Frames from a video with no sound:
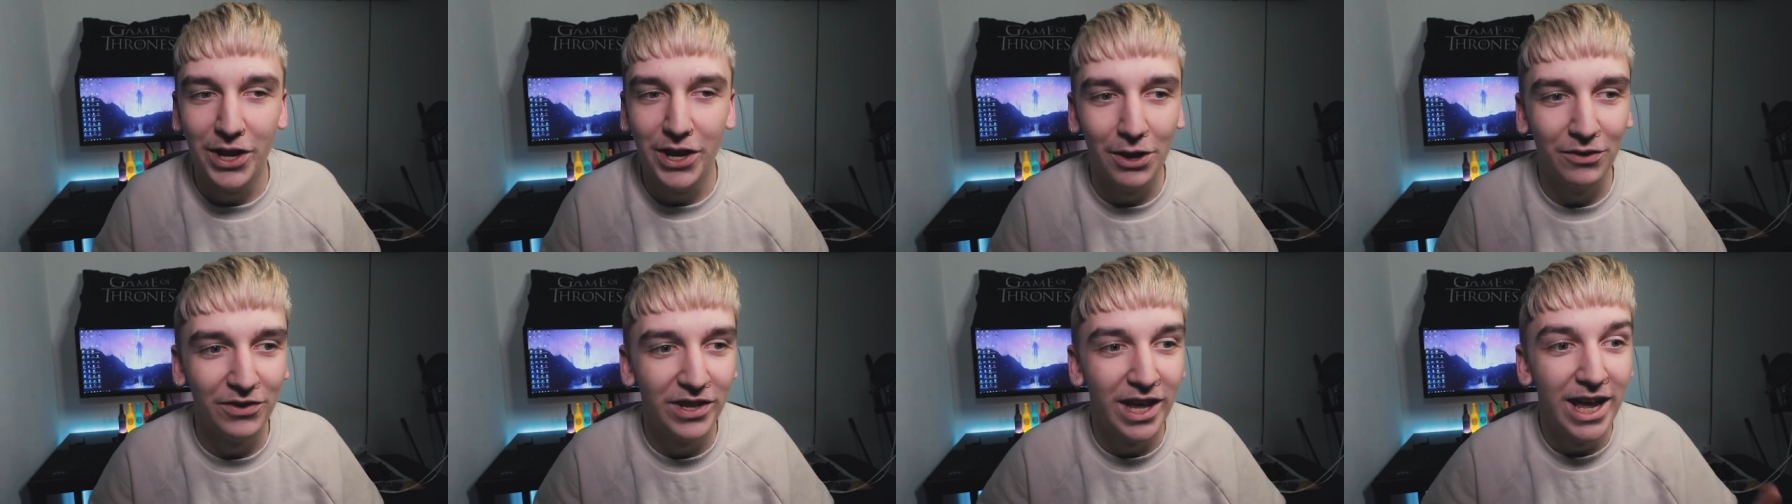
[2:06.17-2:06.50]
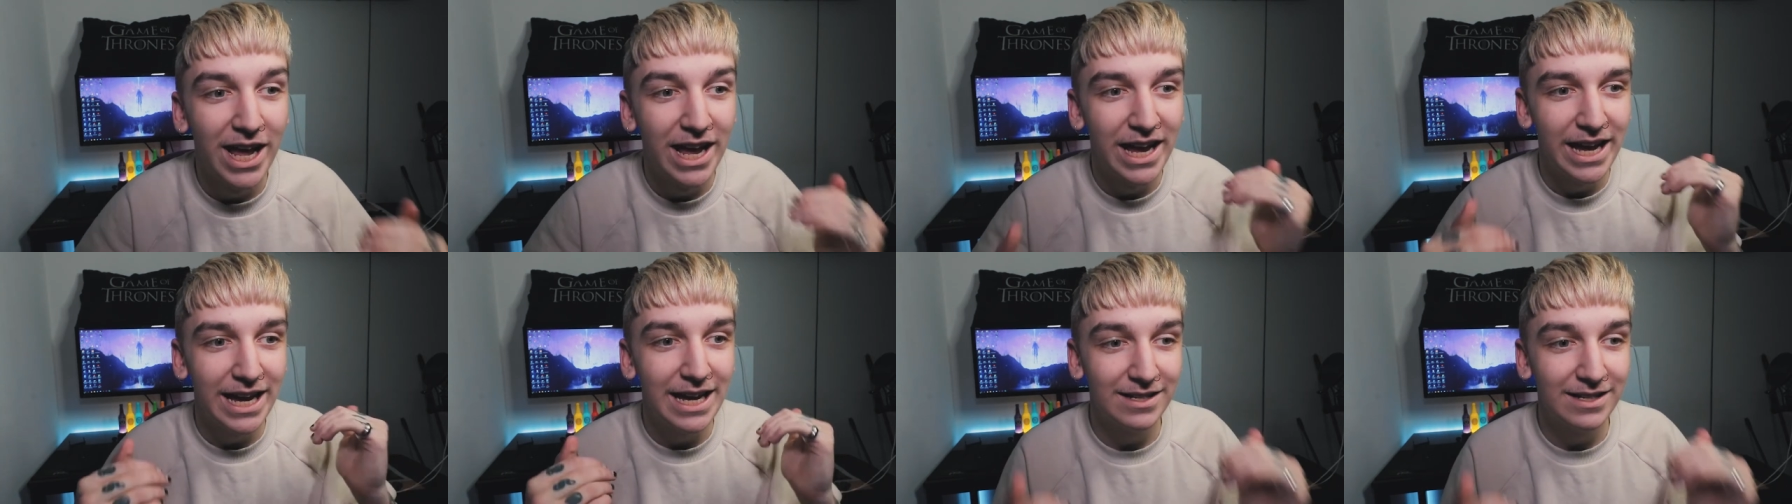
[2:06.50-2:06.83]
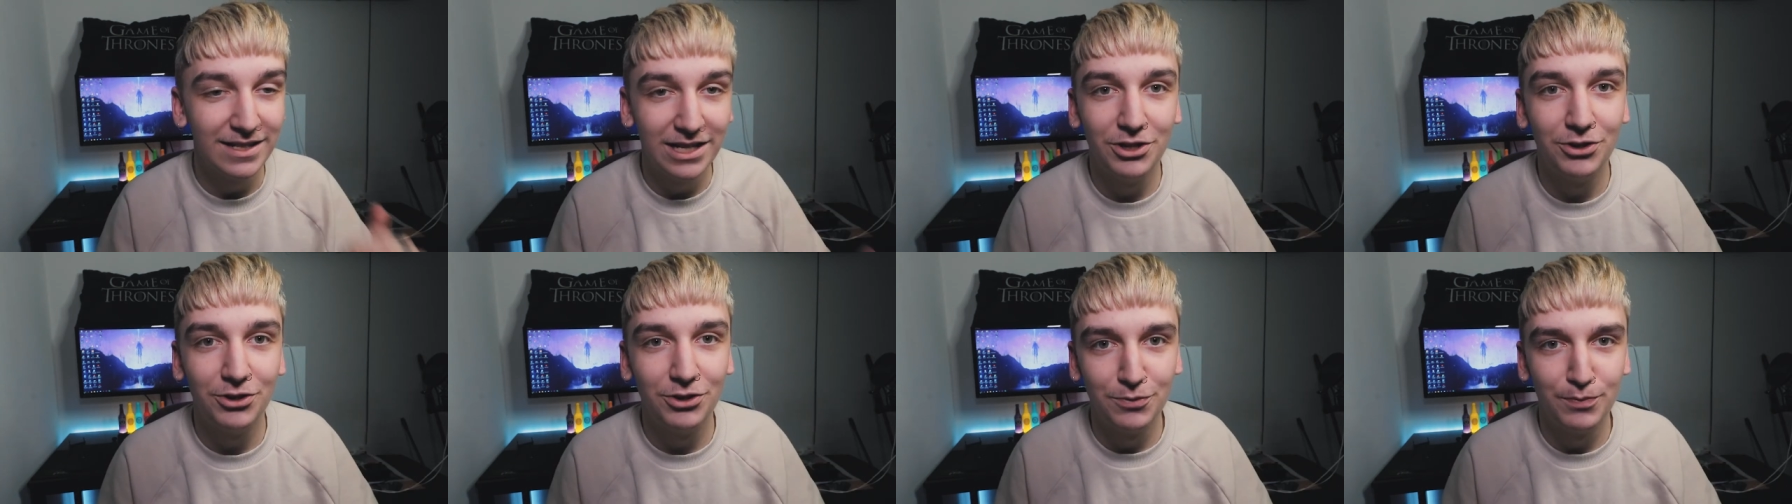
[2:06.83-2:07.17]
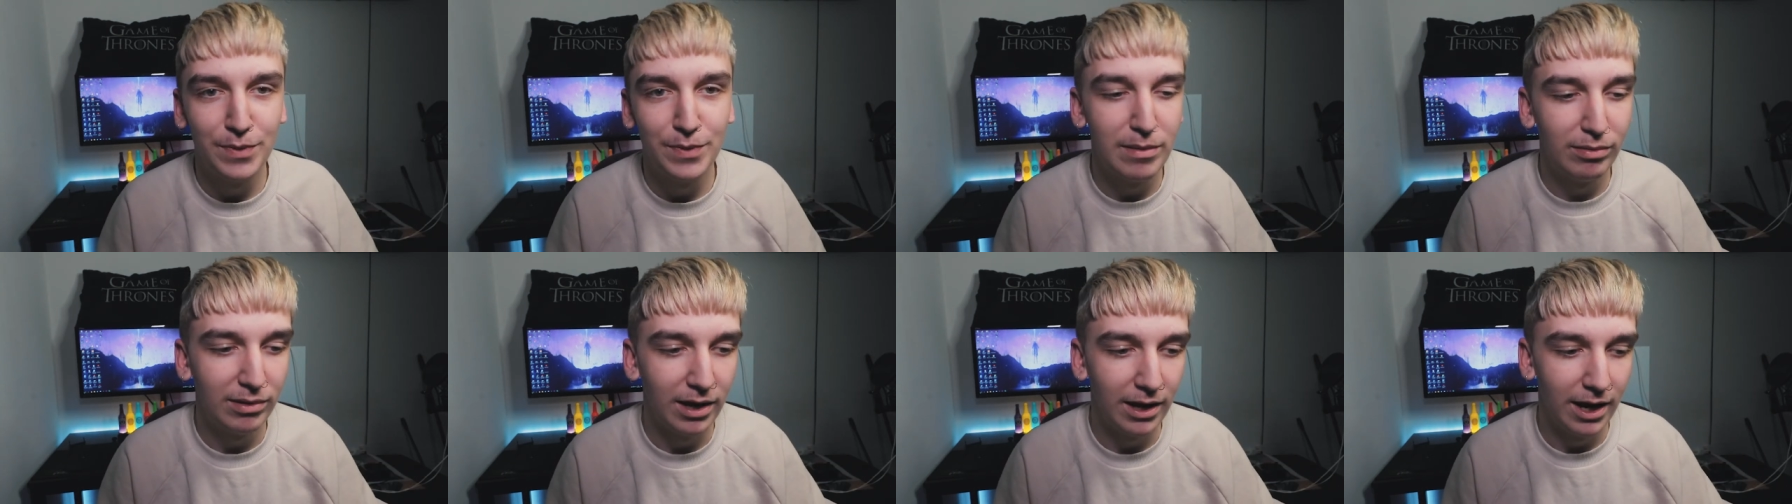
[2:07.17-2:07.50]
videos. It's literally just
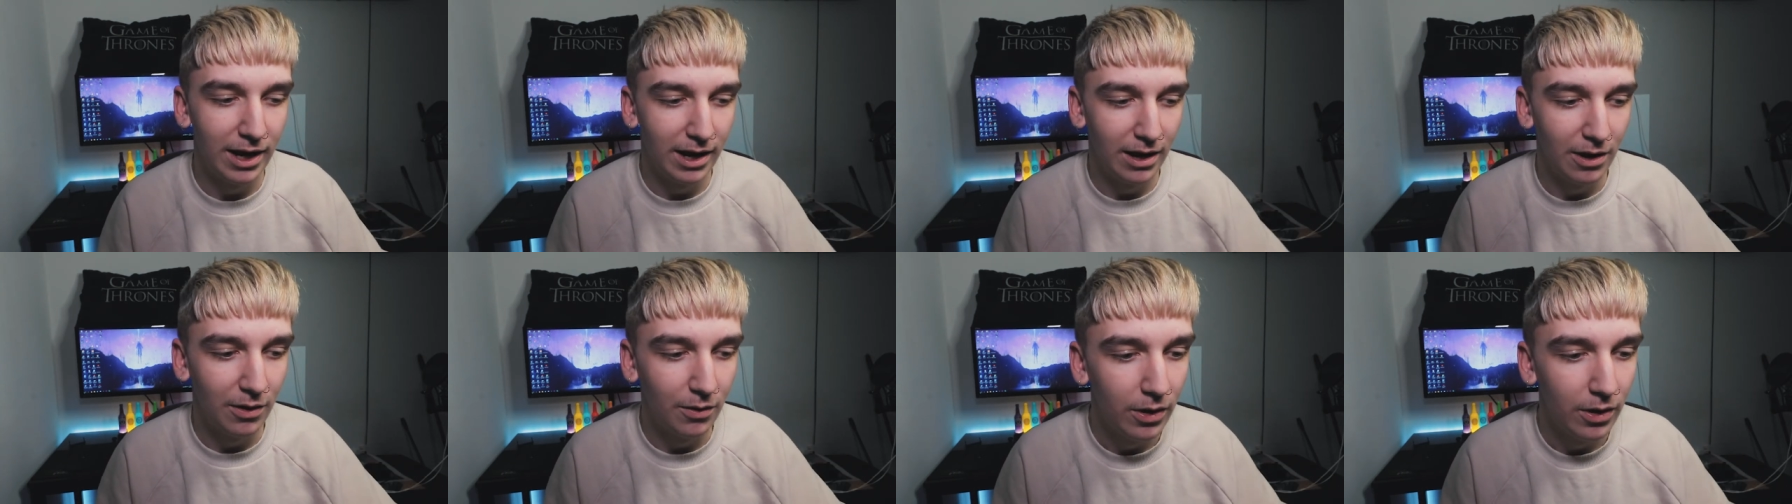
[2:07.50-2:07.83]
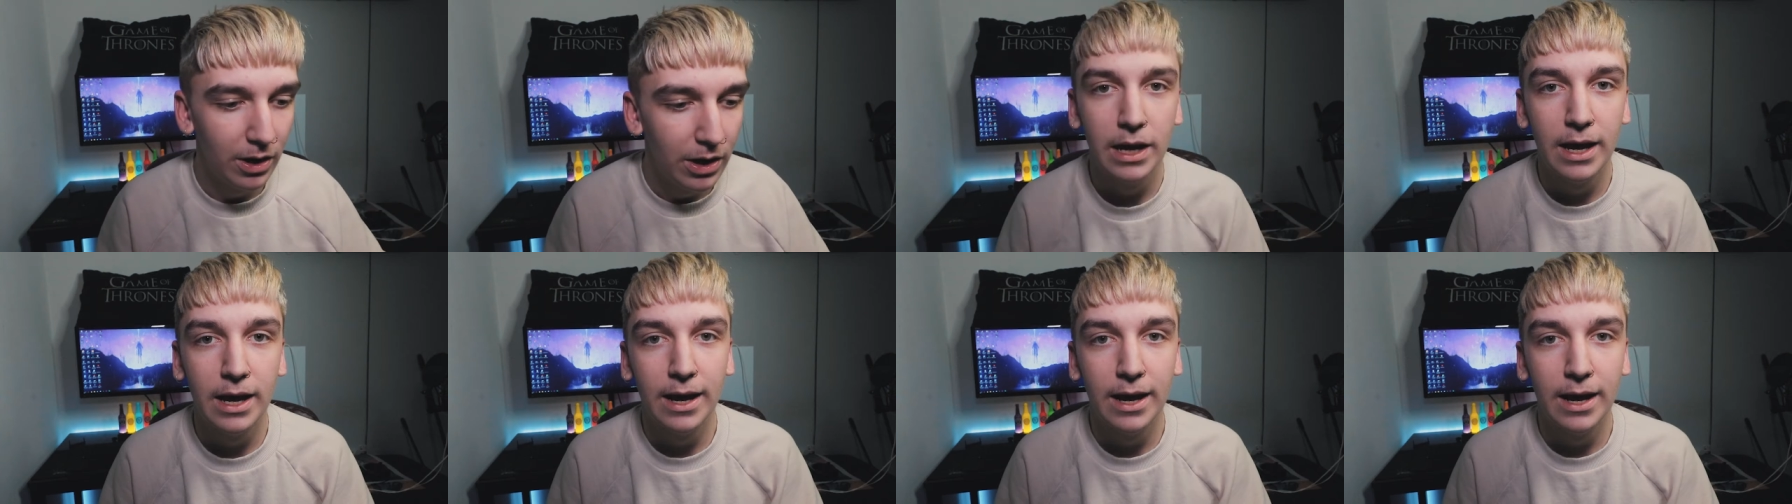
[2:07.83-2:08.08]
me planning out.